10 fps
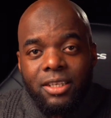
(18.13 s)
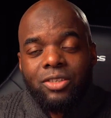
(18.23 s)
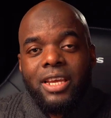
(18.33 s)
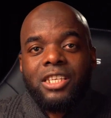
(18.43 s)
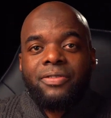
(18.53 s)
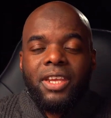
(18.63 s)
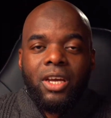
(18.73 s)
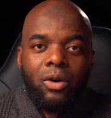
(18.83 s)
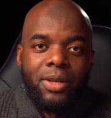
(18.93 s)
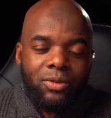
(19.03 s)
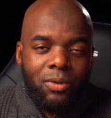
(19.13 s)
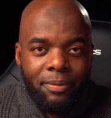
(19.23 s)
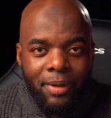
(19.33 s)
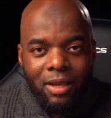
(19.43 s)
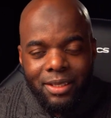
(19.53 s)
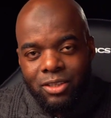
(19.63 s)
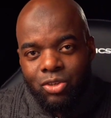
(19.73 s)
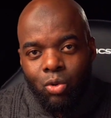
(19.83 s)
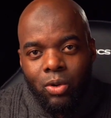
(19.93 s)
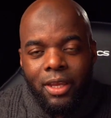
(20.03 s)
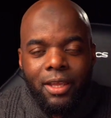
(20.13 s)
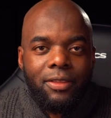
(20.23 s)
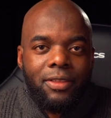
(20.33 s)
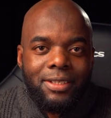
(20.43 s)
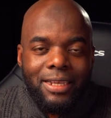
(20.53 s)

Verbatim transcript: and in today's video, it's all about installing the